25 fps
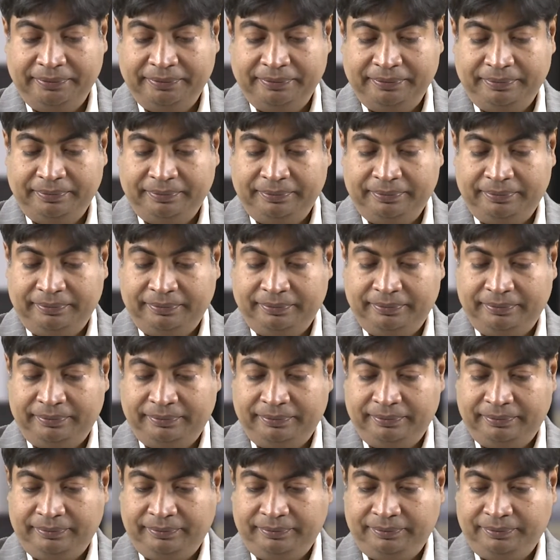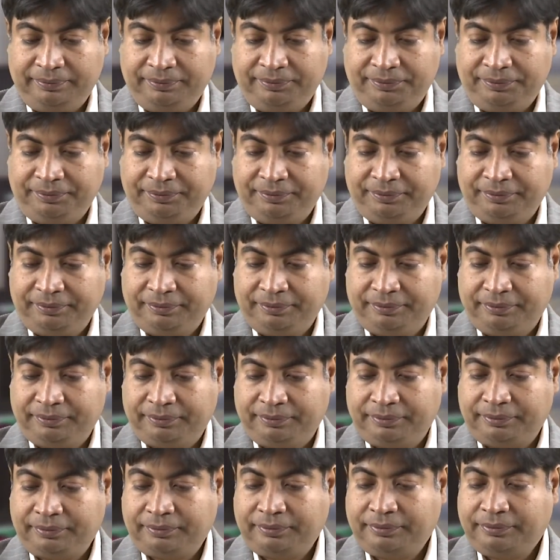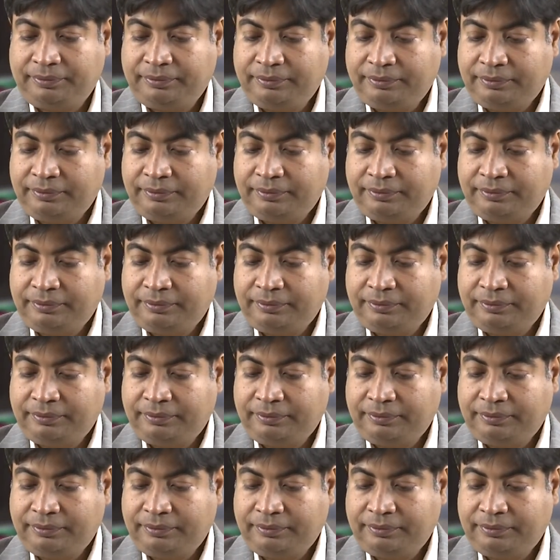Nothing is said.